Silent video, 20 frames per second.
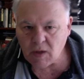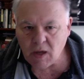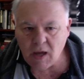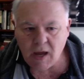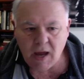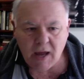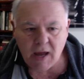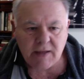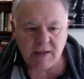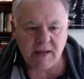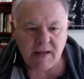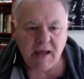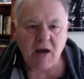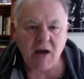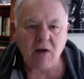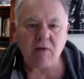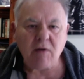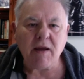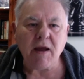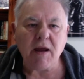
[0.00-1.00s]
And
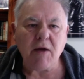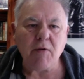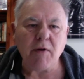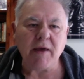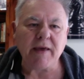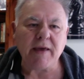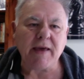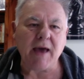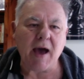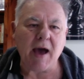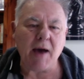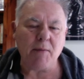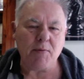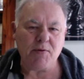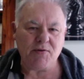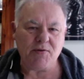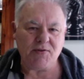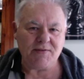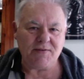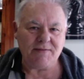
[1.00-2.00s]
now here he
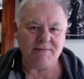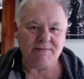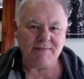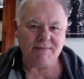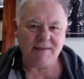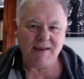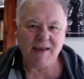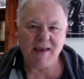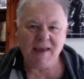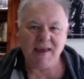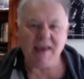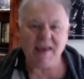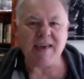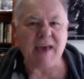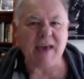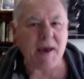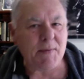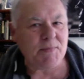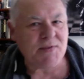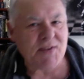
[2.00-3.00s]
comes. Here
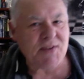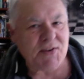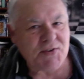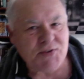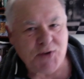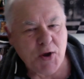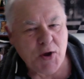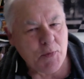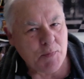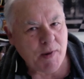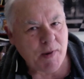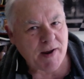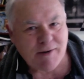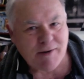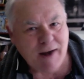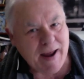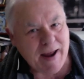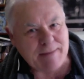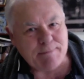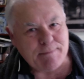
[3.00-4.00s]
comes the Super
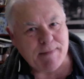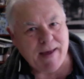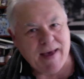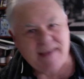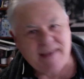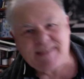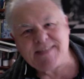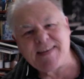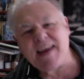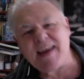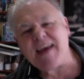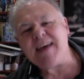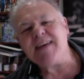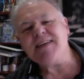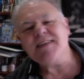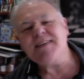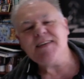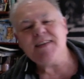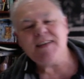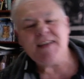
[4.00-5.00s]
Grandmaster.
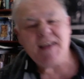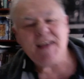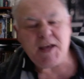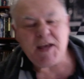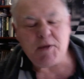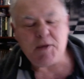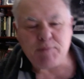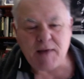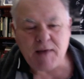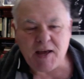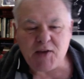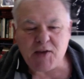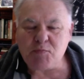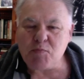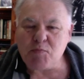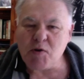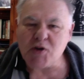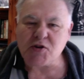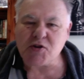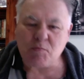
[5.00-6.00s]
He plays
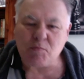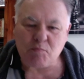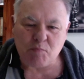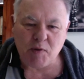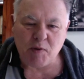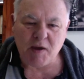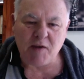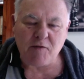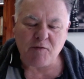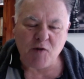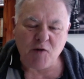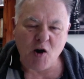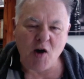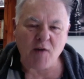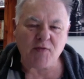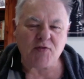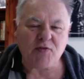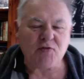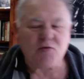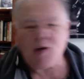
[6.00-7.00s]
Bishop
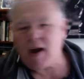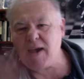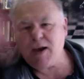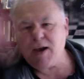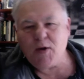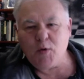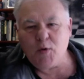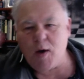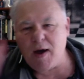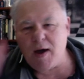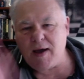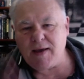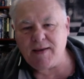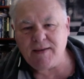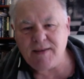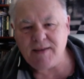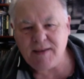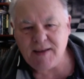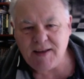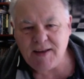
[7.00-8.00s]
B5 straight
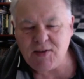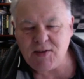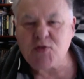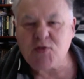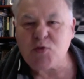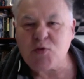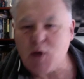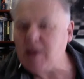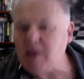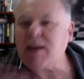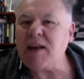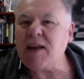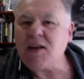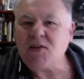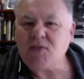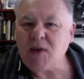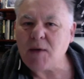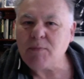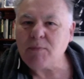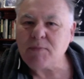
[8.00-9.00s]
away. He's threatening
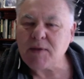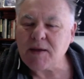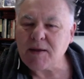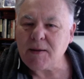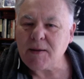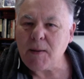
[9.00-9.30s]
something.